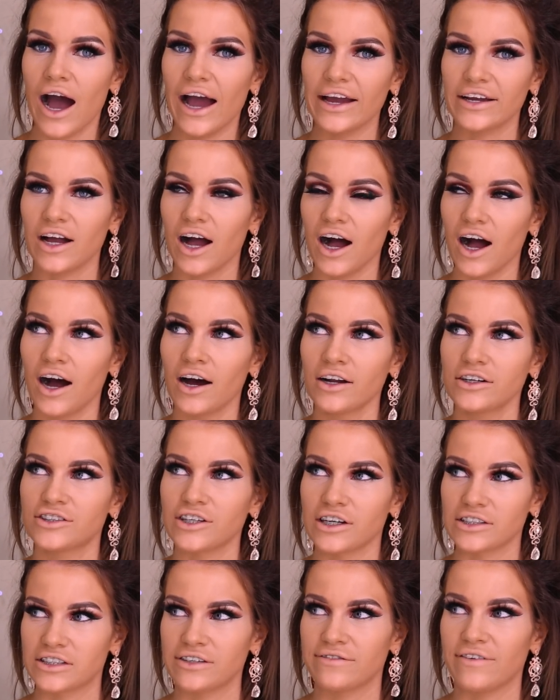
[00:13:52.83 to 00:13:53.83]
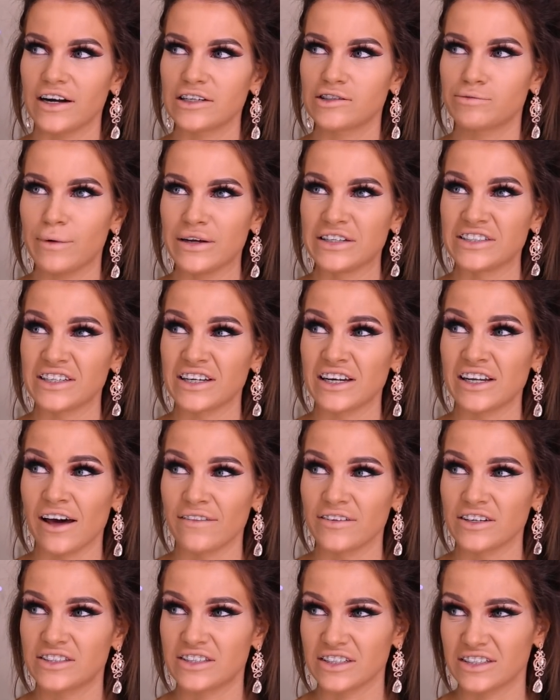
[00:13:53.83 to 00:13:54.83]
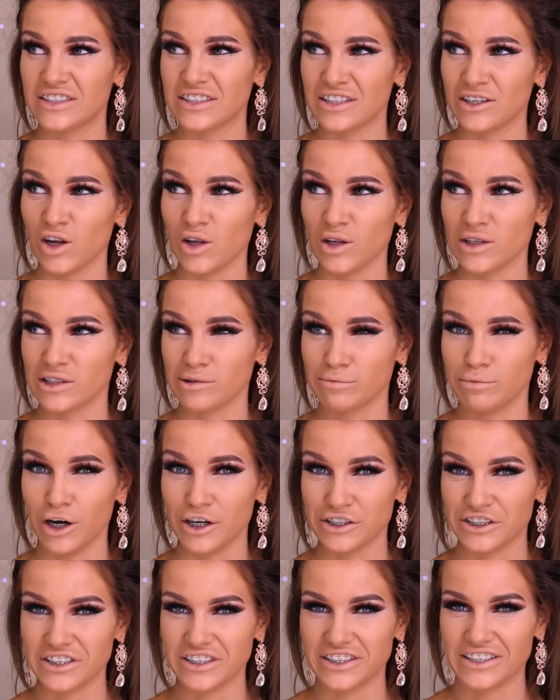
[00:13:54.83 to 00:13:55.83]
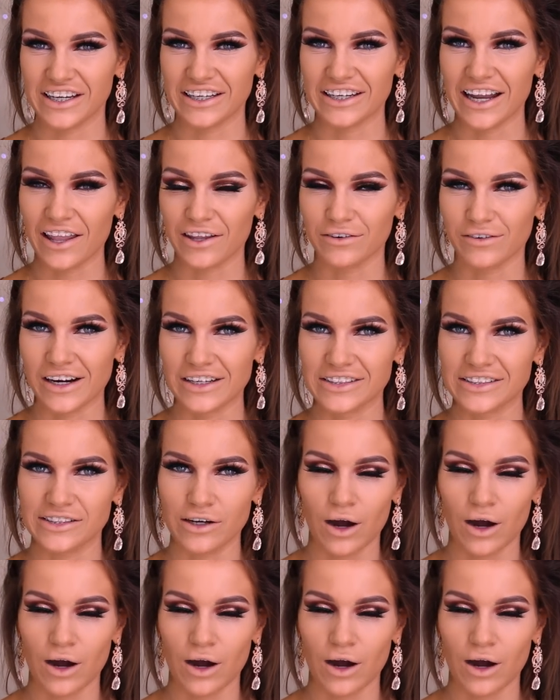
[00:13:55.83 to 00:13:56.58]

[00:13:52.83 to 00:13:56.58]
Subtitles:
I can't justify spending another $60 purchasing another one,